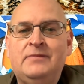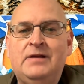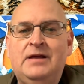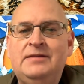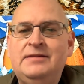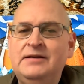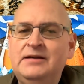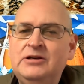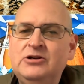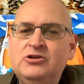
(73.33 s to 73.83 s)
I
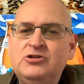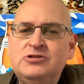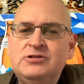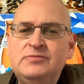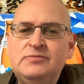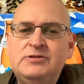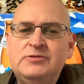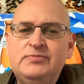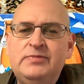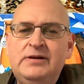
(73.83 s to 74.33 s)
think I got
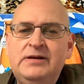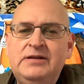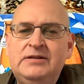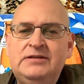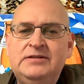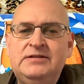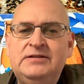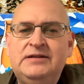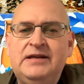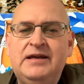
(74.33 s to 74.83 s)
some
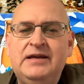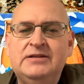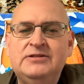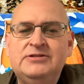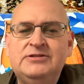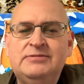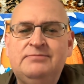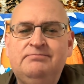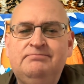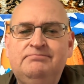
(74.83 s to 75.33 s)
Spaten
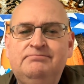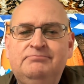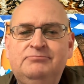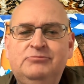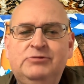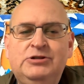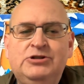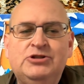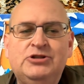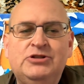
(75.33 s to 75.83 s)
next.
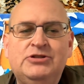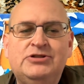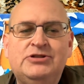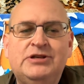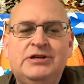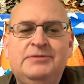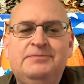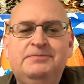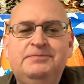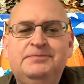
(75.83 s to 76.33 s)
We shall
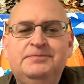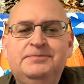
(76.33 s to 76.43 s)
see.